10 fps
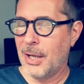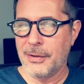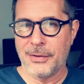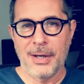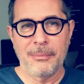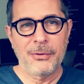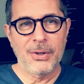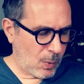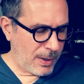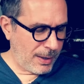concept.
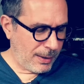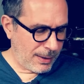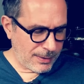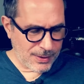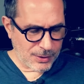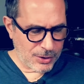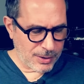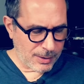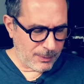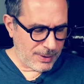One of the things that
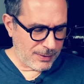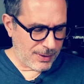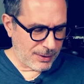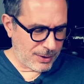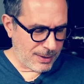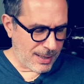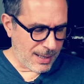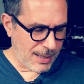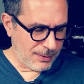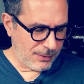struck me is that she
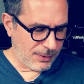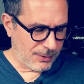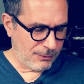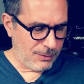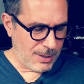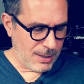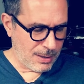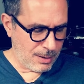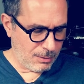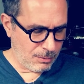has this
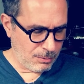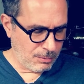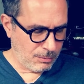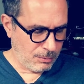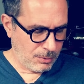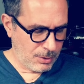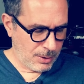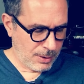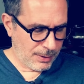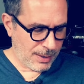video
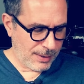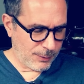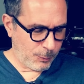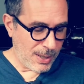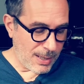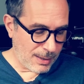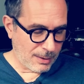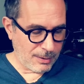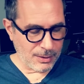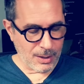that is
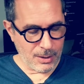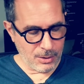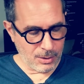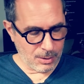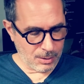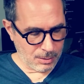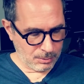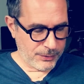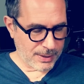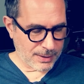pinned on her
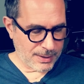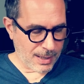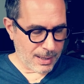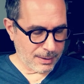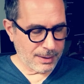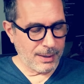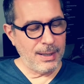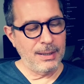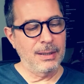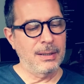TikTok,
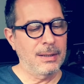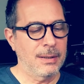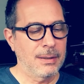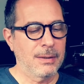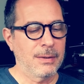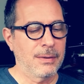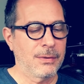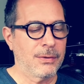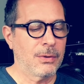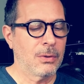and it
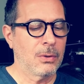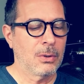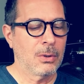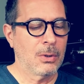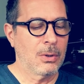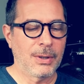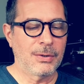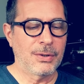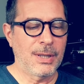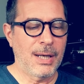is
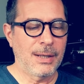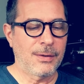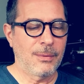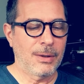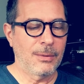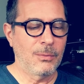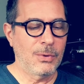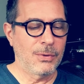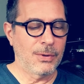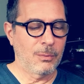things she hates about the
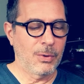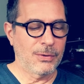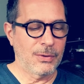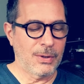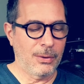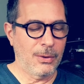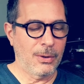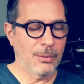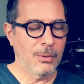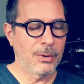music business. I
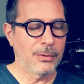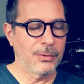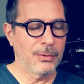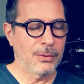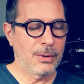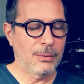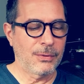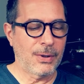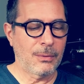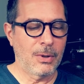thought it was. That
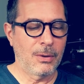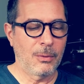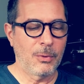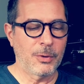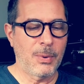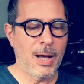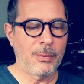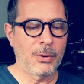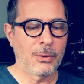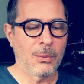was like one of her most
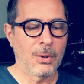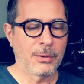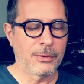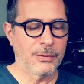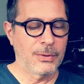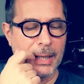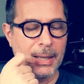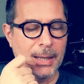popular ones.